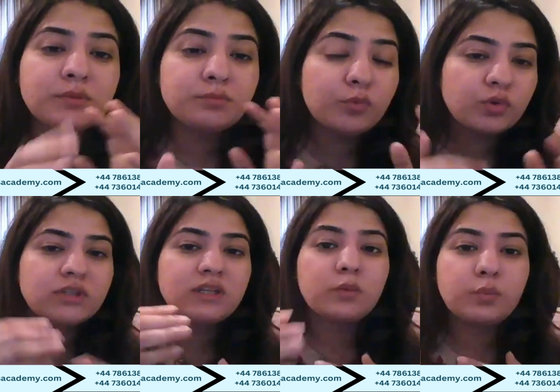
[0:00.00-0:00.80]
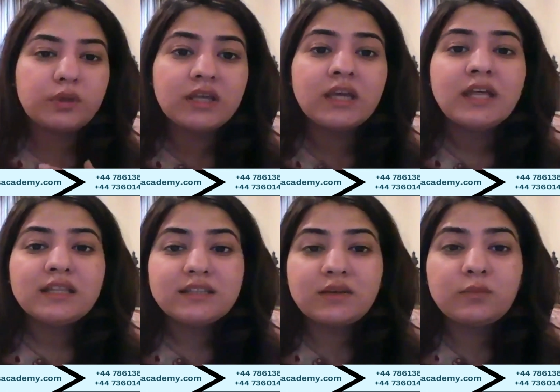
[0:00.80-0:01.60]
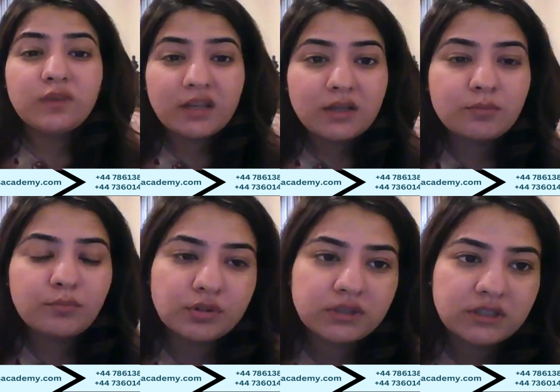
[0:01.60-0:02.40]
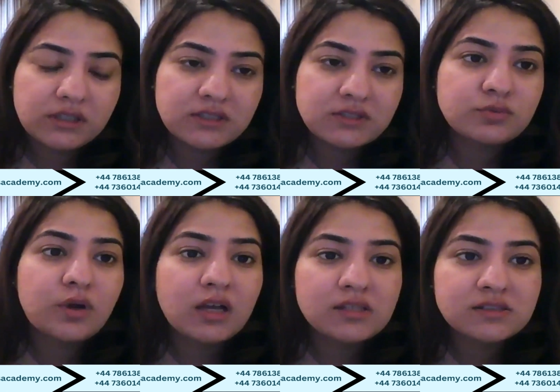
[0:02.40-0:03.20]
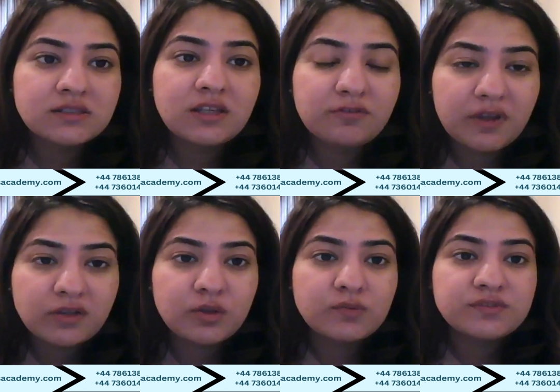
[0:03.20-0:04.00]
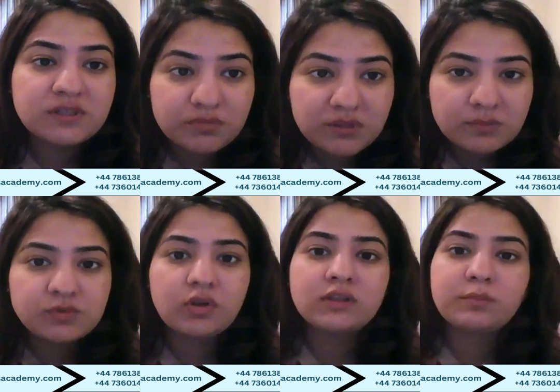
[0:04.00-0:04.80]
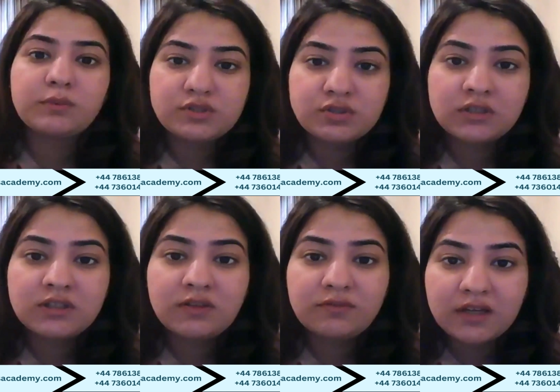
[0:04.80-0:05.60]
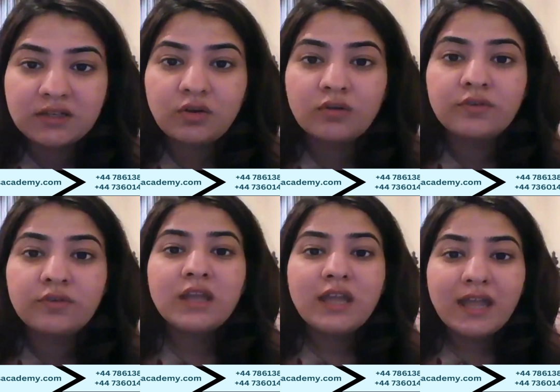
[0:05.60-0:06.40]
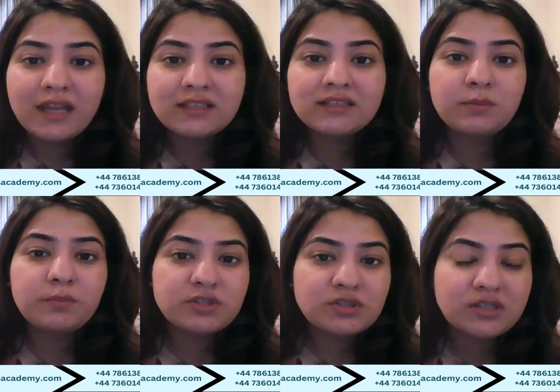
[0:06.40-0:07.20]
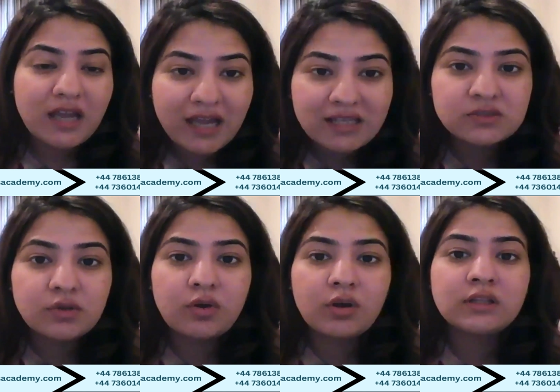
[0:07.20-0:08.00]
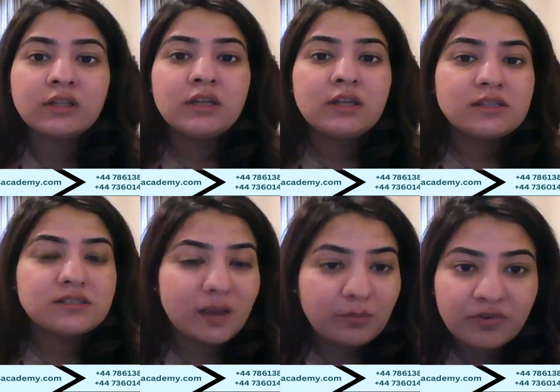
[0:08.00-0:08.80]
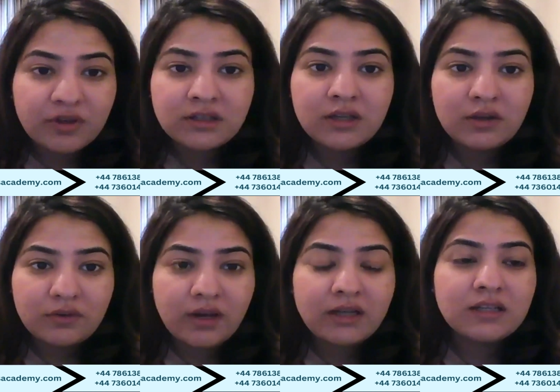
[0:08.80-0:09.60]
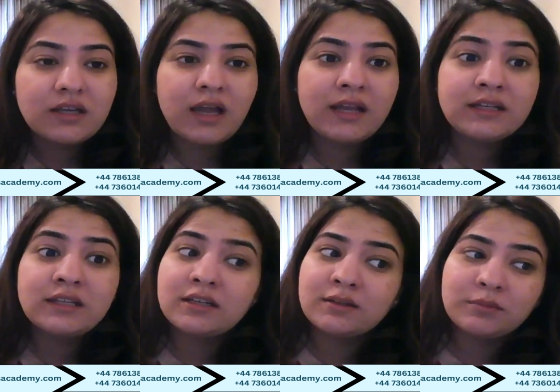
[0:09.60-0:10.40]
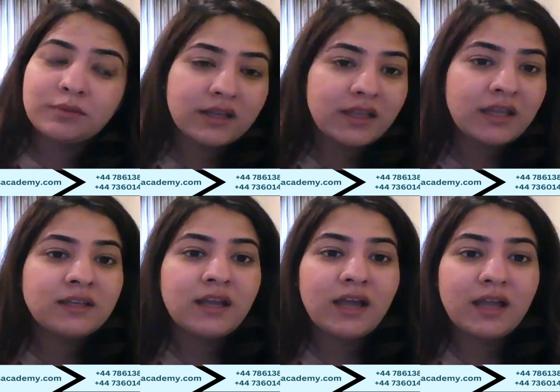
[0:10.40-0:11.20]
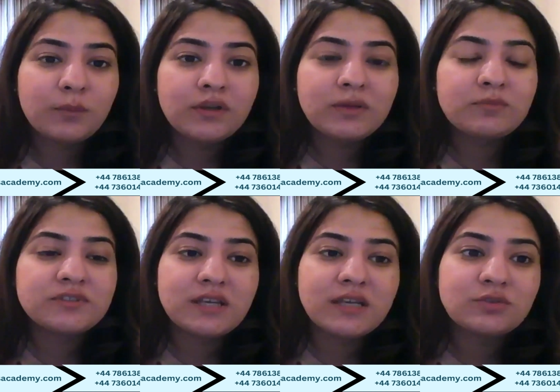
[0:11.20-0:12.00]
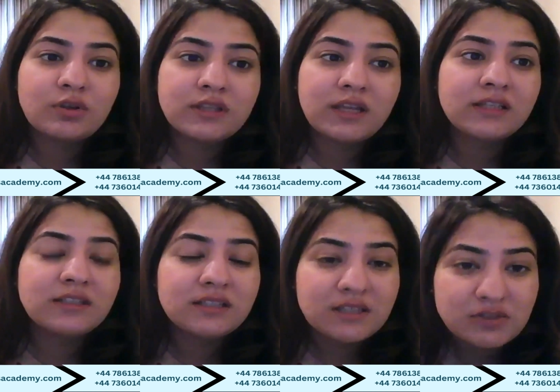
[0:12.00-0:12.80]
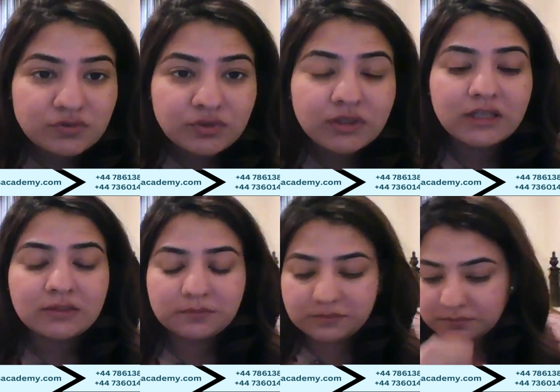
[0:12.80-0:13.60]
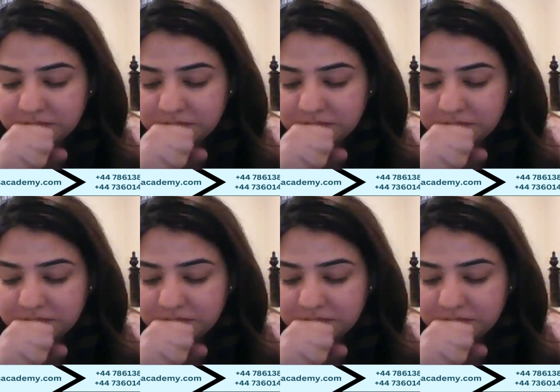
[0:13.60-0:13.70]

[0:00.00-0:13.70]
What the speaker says: but more than a week, then very important it is to ask the effect of symptoms on the patient, the effect of headache the patient has on someone, right? And again, I will emphasize on that the history,